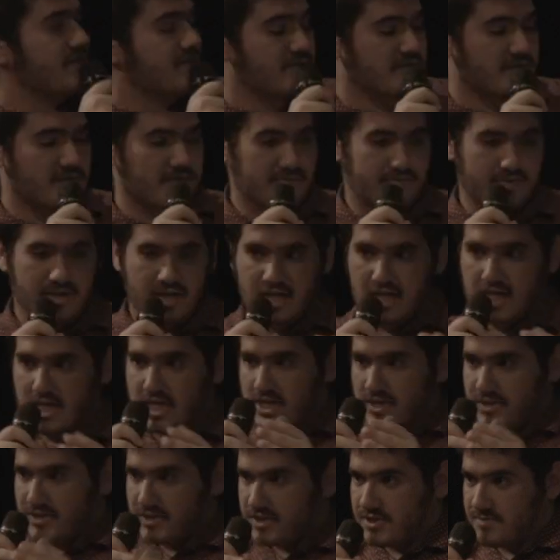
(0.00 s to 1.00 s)
sort of
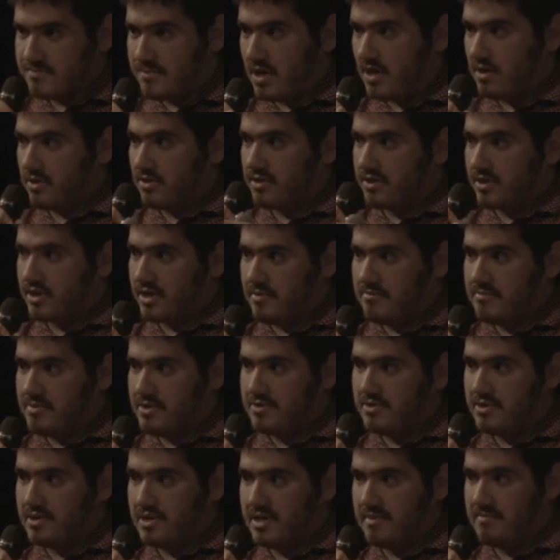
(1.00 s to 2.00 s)
smaller
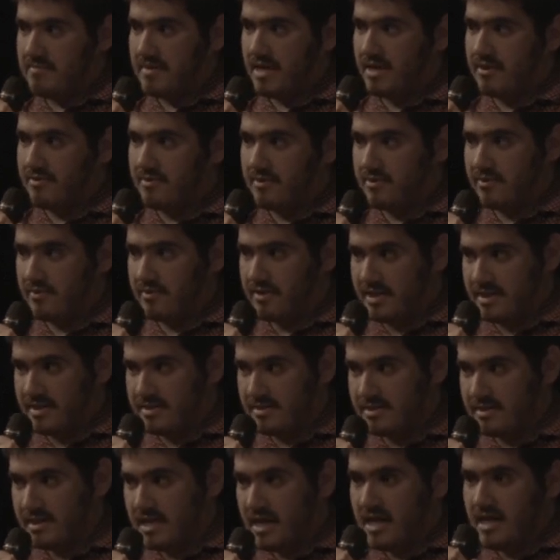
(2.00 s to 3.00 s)
community
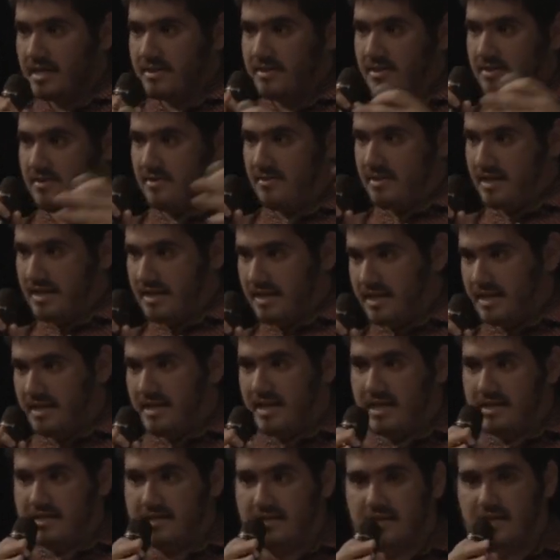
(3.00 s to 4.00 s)
microgrids that are then
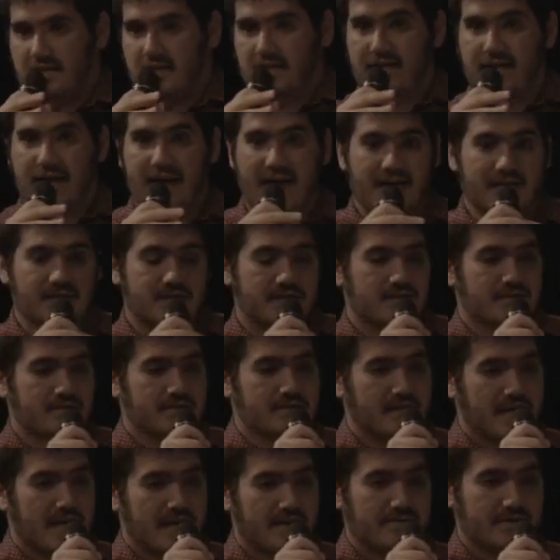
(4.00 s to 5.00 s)
connected on a national
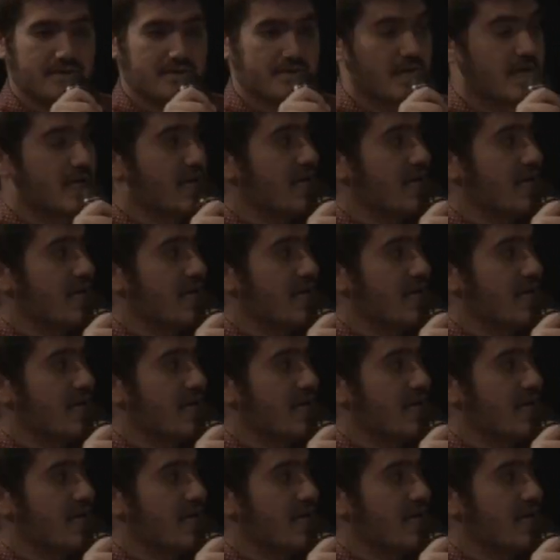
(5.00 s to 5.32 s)
level.